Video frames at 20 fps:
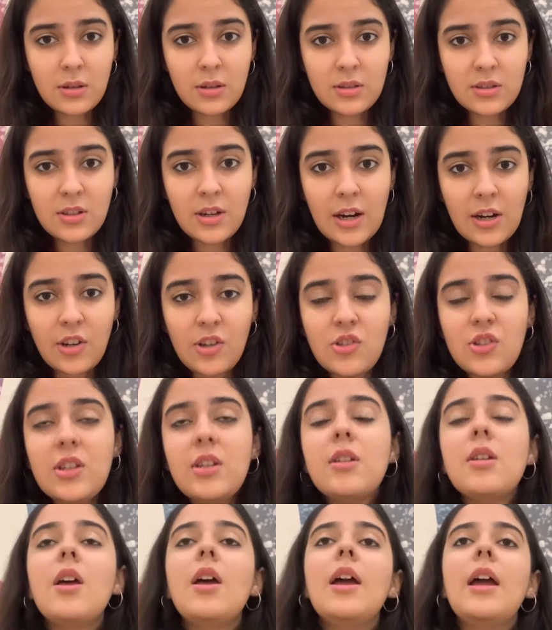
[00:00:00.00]

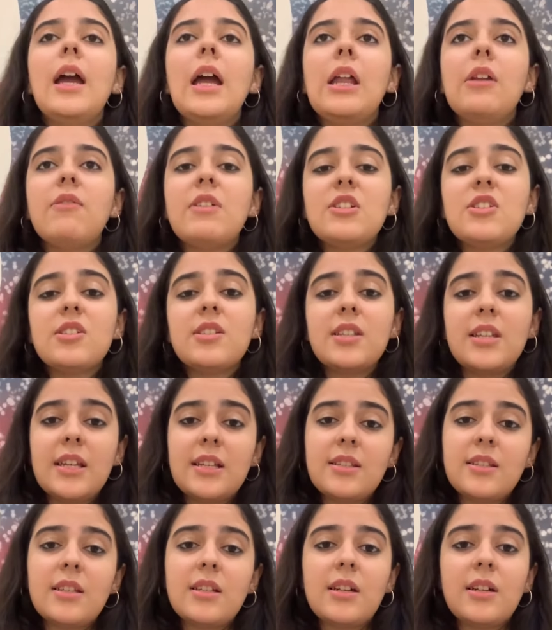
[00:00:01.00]
strategy in which it
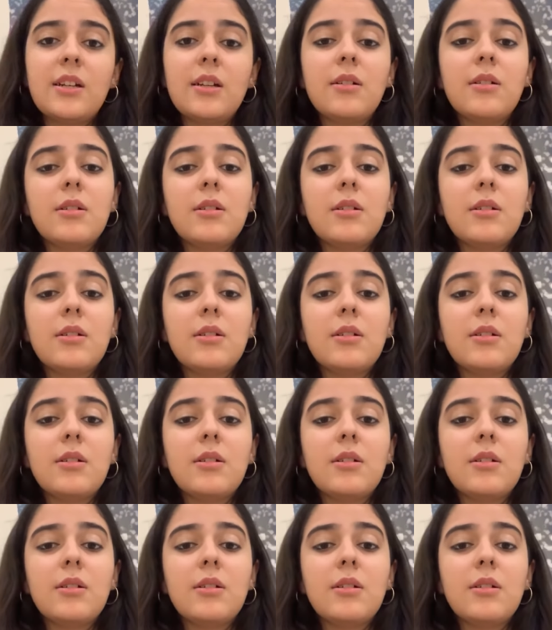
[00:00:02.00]
says that